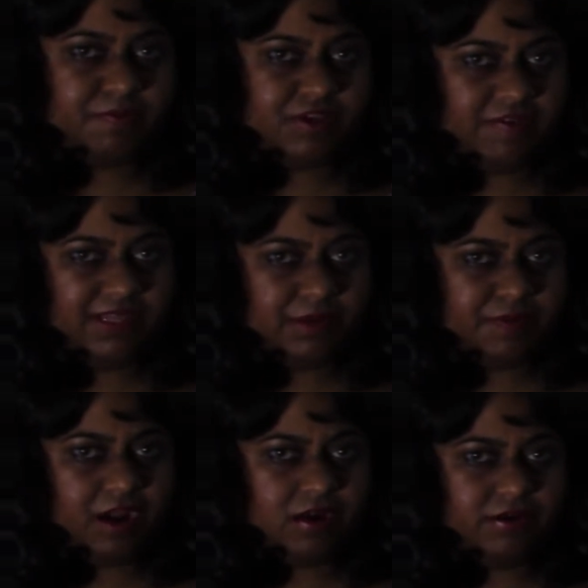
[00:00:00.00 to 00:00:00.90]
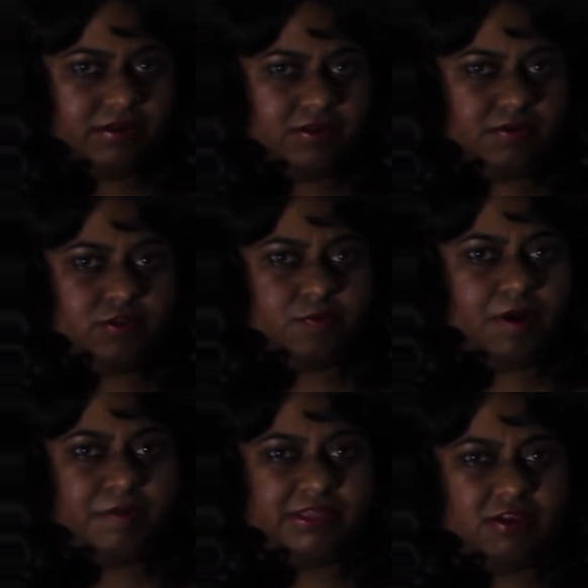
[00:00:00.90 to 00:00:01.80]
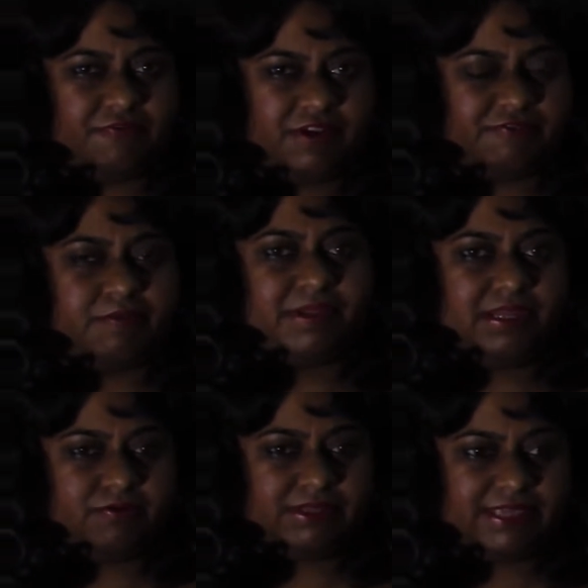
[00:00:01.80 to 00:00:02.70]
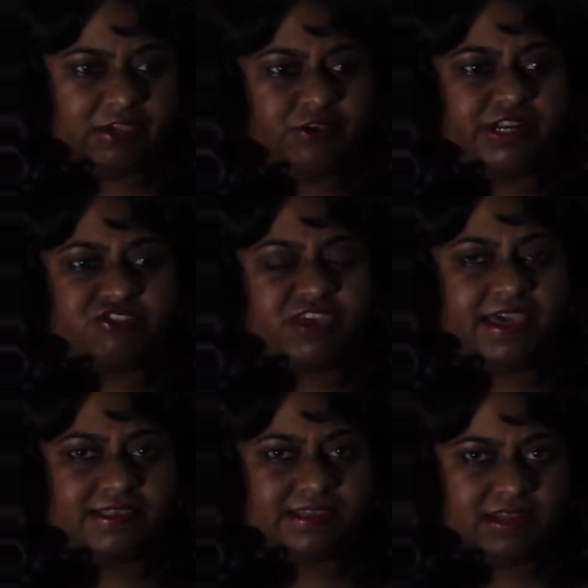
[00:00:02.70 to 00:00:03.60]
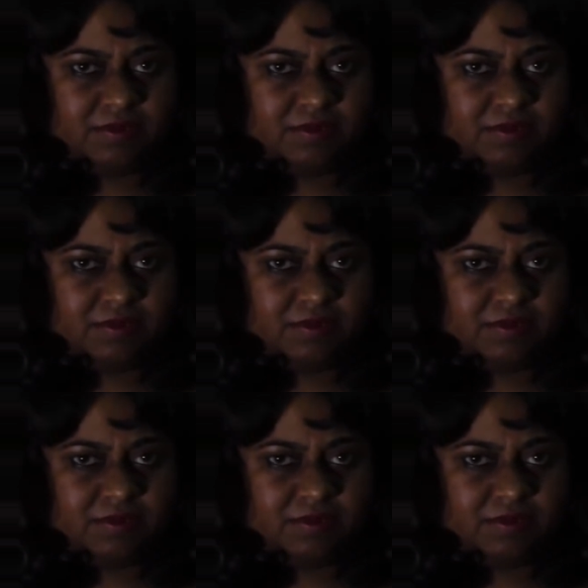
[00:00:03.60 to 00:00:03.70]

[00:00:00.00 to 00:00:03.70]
time traveling abroad, you're probably not very familiar with security checks and